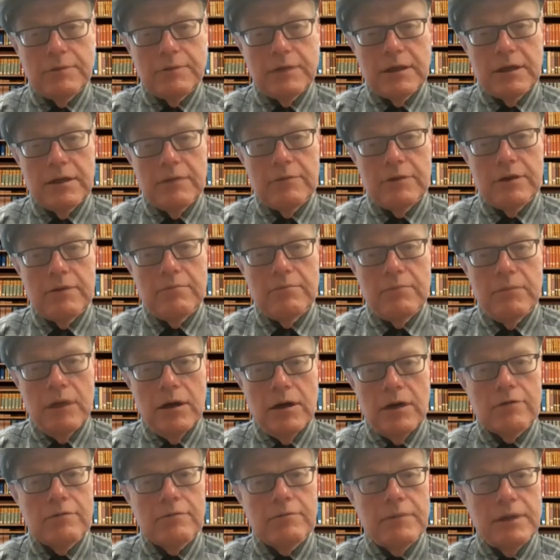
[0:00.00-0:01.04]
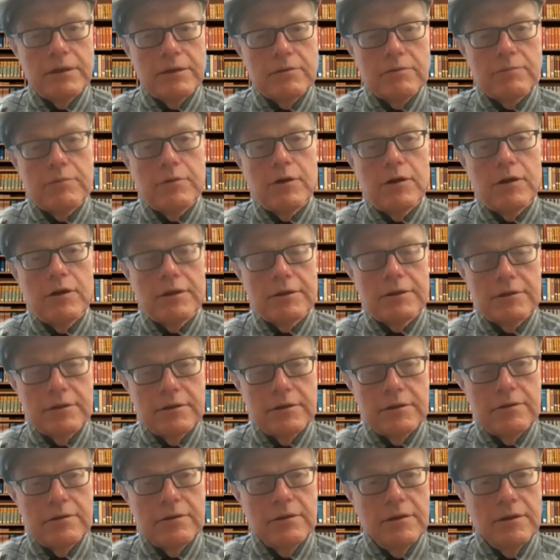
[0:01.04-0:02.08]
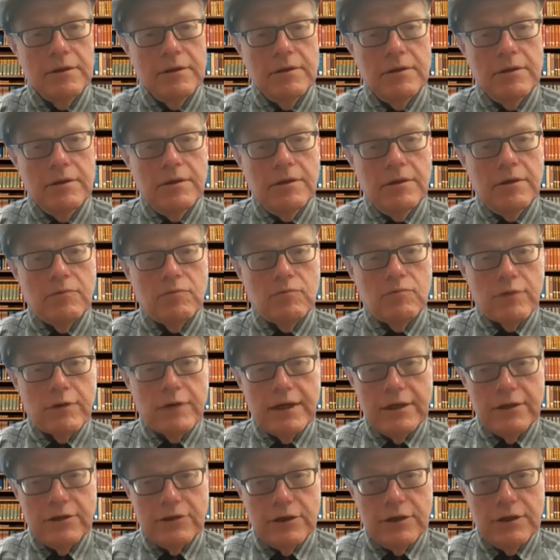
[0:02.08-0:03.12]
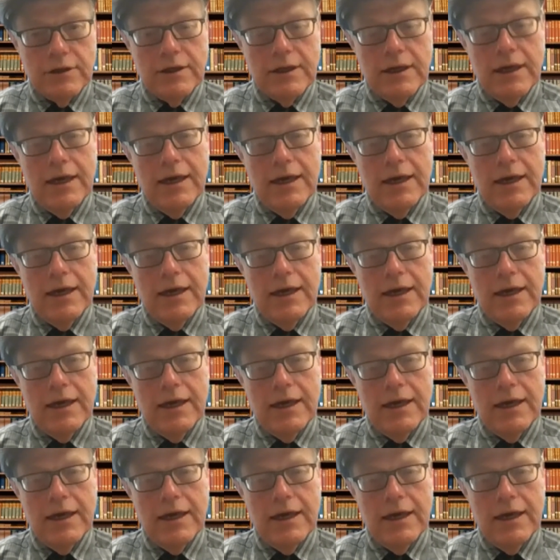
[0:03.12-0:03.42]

becoming a modern metropolitan region.